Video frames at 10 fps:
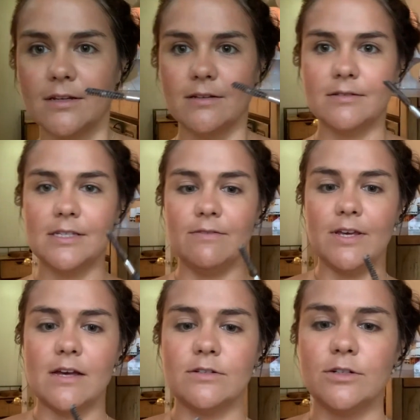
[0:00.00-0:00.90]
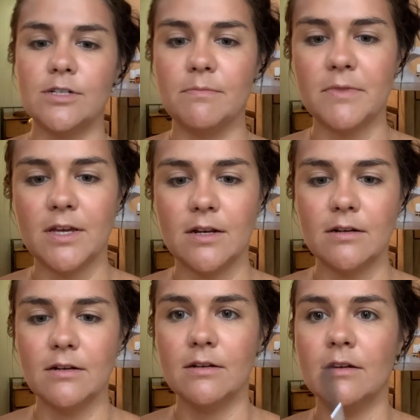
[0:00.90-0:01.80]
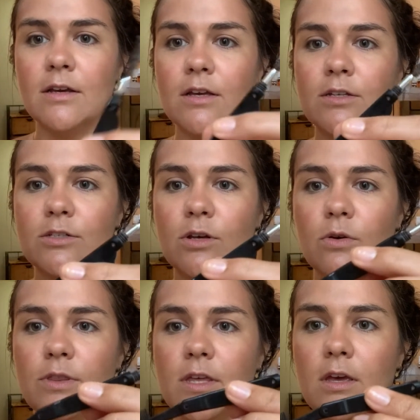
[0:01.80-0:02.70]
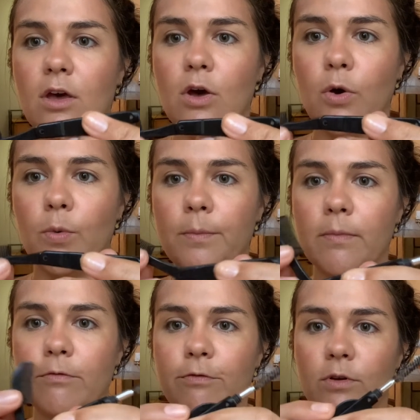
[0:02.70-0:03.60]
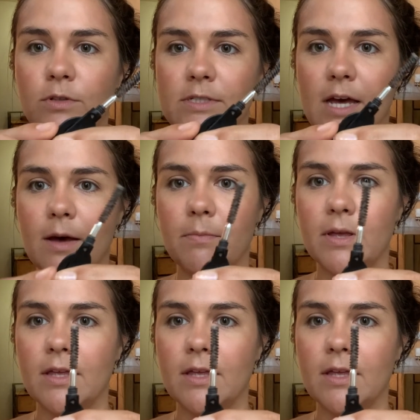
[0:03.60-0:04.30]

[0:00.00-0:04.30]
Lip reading: CVS or something. So the comb folds up.